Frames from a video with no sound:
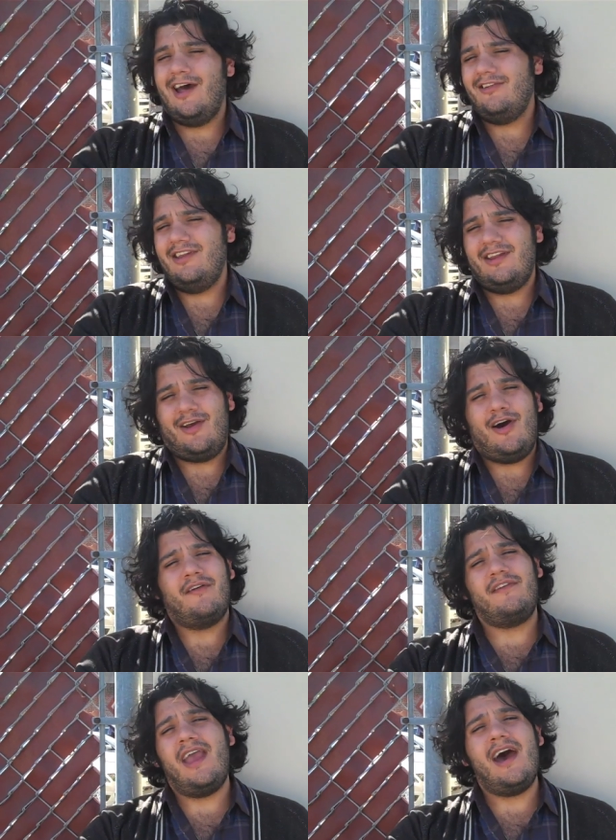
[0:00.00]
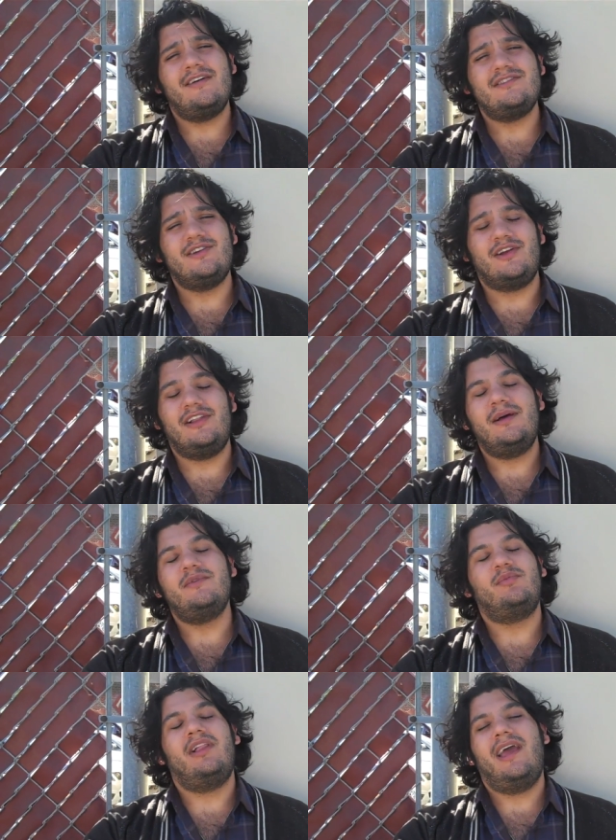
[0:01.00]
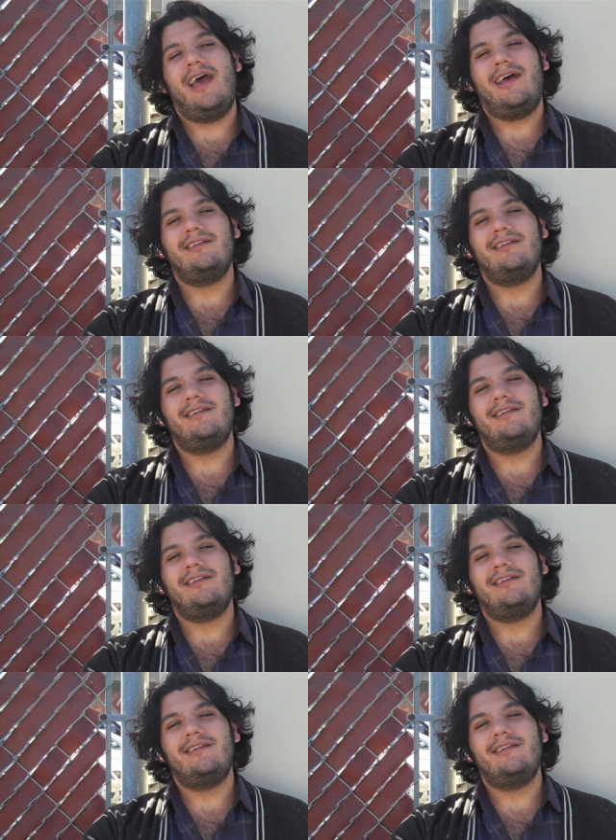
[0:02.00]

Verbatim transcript: don't need a coffee house or a club to play at.